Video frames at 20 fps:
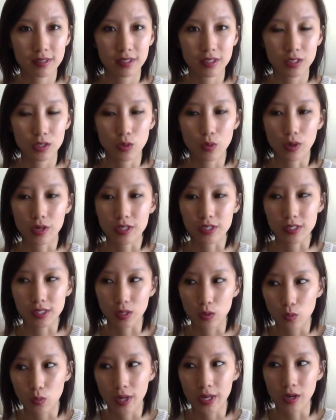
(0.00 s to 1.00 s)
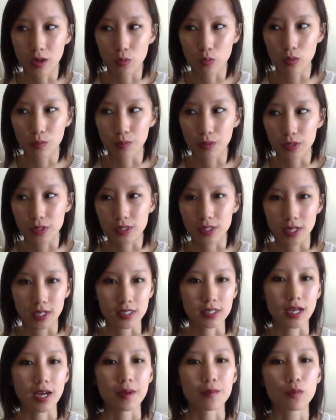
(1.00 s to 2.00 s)
You don't want to just like wait on one person at
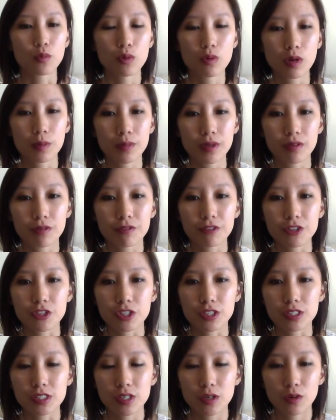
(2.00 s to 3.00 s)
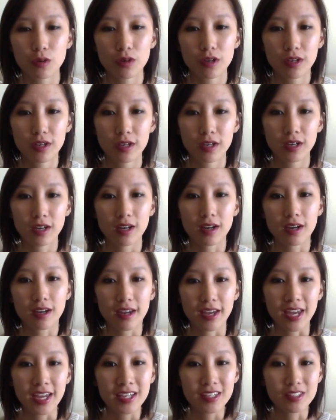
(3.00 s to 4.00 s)
a time. We want to be efficient. So,
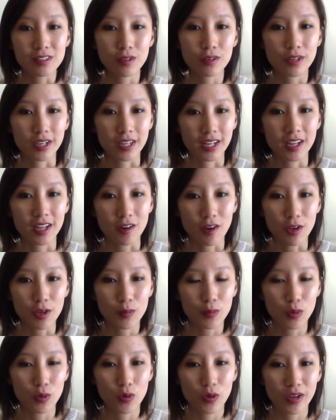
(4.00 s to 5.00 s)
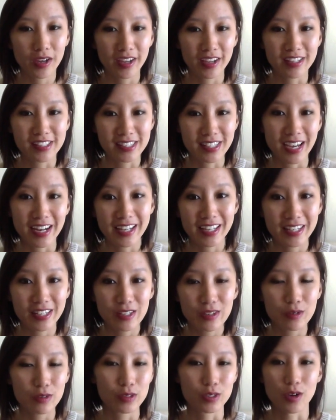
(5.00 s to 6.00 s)
hey Sonia, can I call you real quick? Exciting
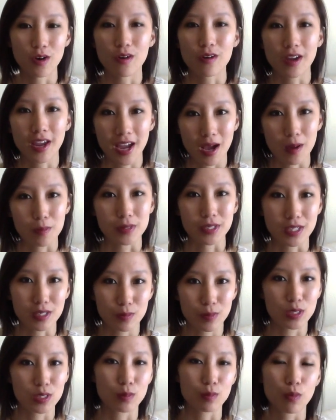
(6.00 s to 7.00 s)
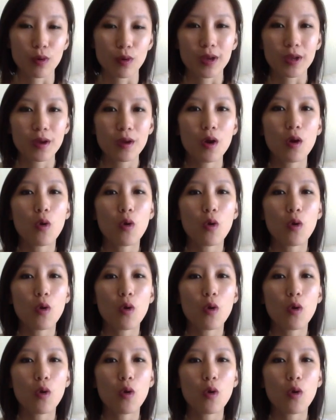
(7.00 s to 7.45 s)
news, all caps, exclamation point.